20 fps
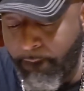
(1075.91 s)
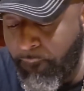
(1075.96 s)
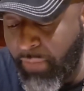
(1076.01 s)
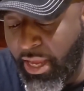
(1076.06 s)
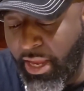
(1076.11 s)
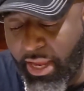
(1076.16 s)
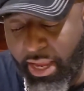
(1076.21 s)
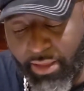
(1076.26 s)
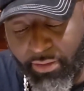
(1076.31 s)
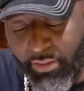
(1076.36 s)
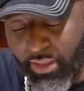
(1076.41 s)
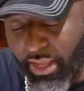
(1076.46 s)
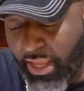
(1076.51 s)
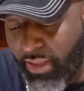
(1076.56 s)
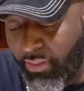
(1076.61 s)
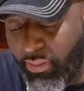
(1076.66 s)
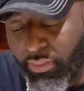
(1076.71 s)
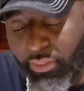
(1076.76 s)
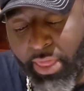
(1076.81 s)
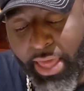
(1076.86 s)

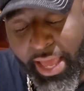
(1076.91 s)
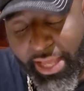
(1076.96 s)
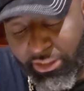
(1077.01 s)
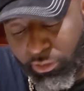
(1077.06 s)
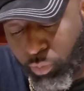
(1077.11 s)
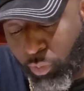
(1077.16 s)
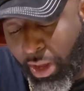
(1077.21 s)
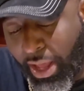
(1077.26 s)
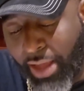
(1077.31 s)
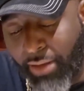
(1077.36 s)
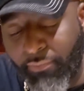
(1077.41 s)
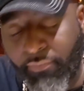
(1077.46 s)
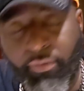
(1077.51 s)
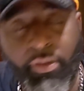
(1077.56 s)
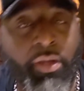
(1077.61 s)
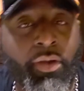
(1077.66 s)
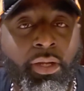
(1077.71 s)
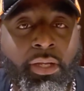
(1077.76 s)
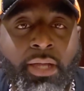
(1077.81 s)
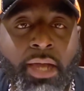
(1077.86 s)
And that's why I'm
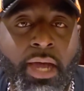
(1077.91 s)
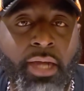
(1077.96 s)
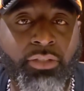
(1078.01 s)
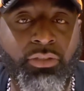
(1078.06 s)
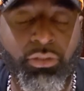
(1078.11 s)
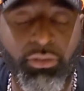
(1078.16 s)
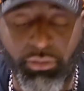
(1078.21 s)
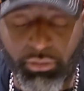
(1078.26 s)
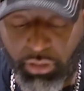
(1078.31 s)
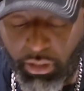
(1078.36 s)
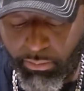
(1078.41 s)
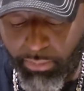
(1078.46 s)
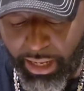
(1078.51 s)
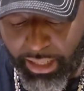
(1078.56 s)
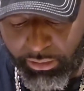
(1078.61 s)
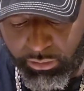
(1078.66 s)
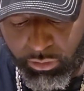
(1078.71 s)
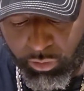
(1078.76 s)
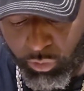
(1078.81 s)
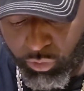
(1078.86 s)
very cautious
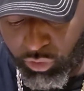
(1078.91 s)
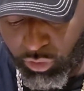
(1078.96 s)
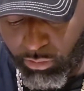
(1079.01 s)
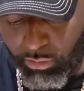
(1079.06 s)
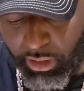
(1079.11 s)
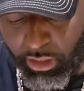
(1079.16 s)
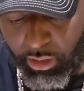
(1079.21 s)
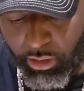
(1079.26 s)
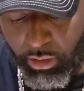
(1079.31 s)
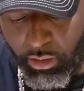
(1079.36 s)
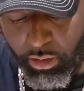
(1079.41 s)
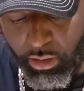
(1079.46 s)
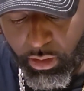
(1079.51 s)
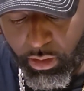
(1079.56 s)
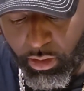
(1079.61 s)
about social media,